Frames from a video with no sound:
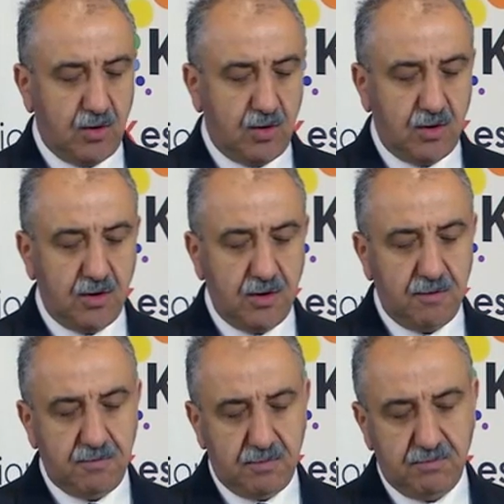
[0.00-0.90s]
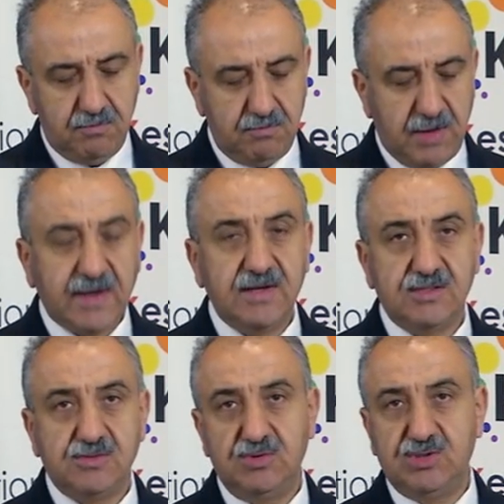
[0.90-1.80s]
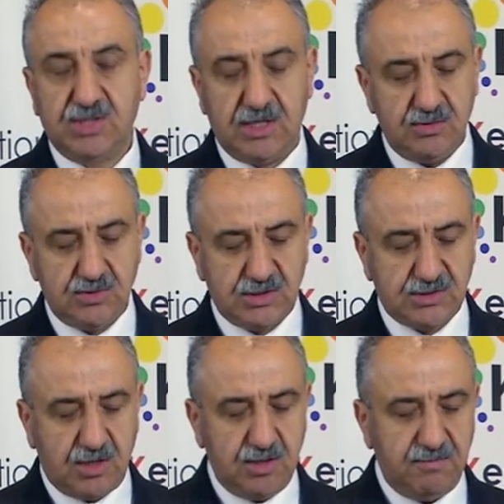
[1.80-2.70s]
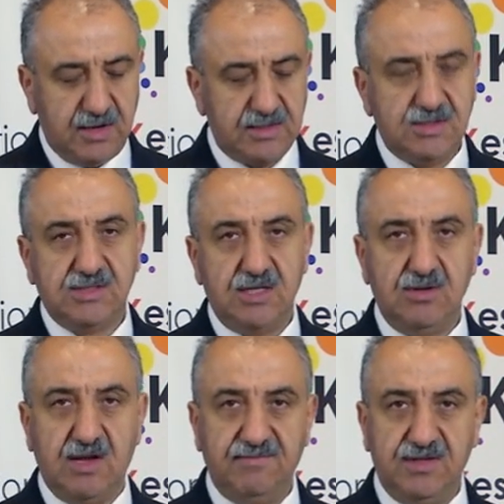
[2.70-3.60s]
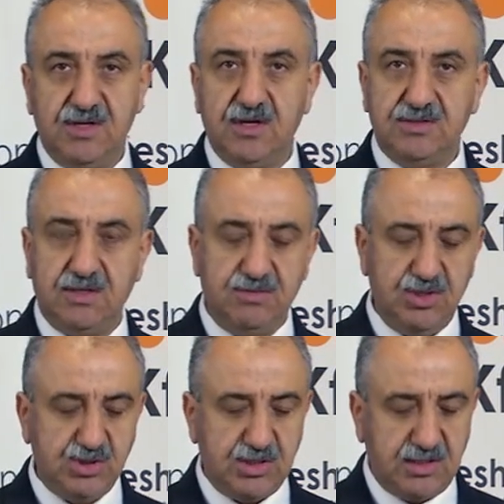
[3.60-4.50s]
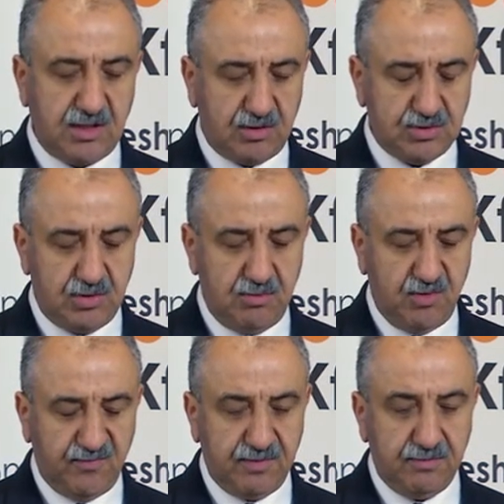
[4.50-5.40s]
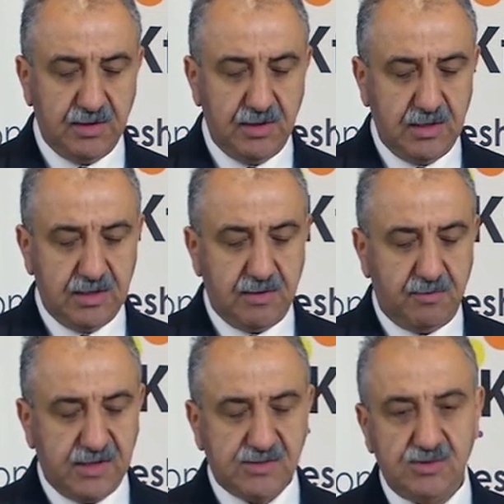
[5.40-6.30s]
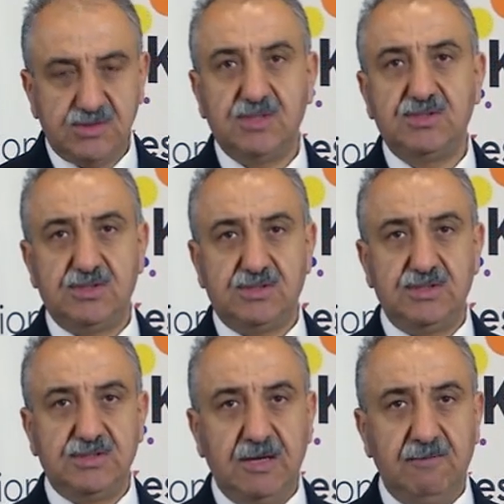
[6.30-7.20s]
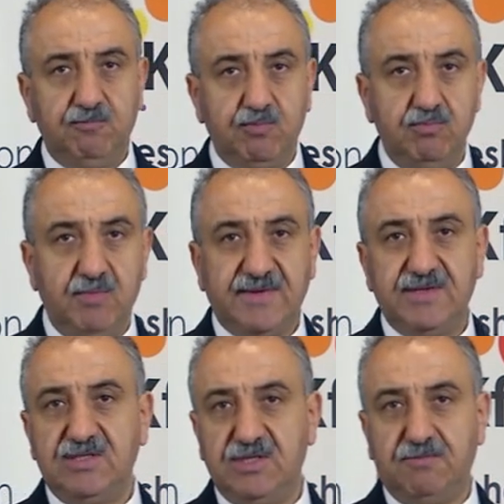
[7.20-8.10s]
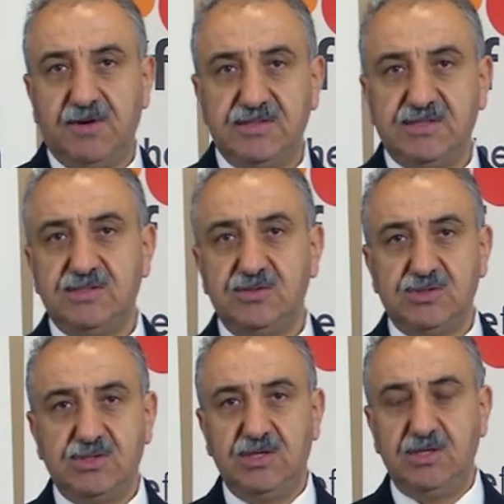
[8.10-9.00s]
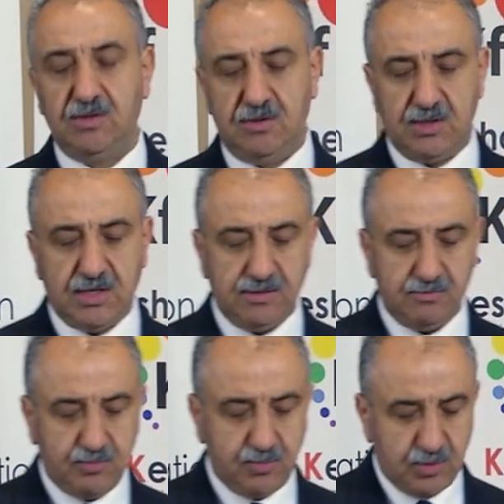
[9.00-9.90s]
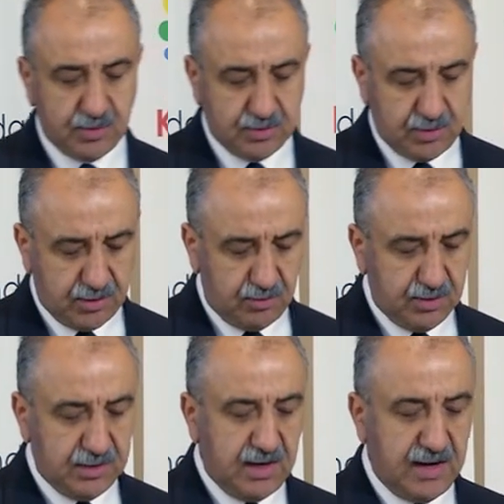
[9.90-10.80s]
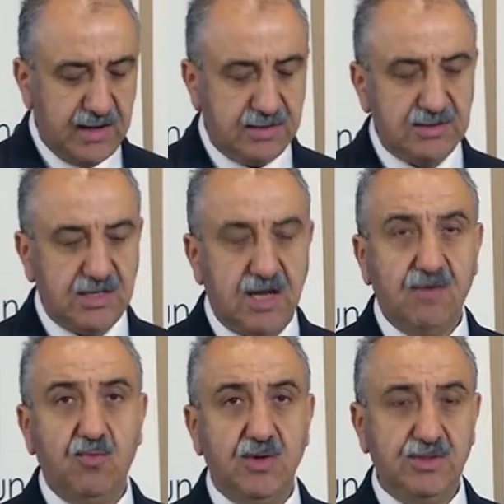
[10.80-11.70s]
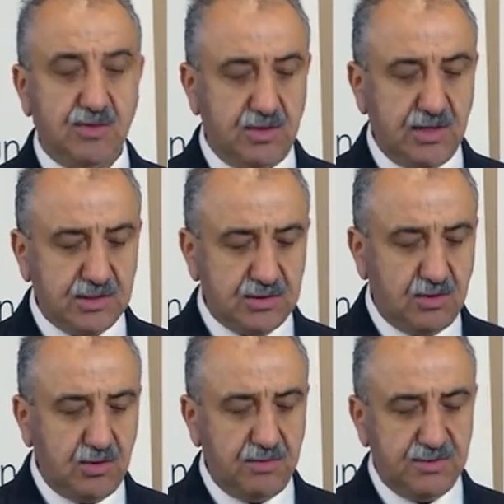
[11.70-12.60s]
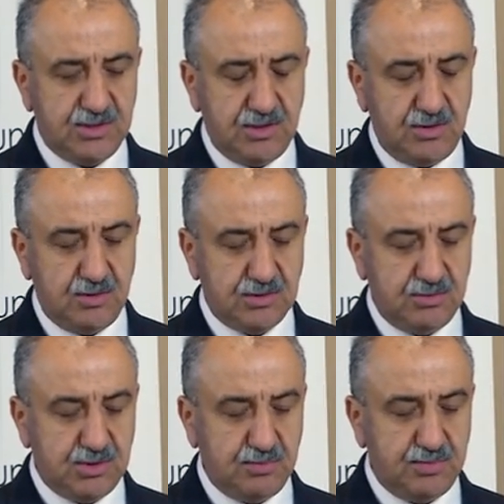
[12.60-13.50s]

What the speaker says: or magnets which you can use as solid magnets. Then you have decontamination and how to remove them. The best we suggest is magnetic plates. As you see, you can run over the land, and when you collected all the materials which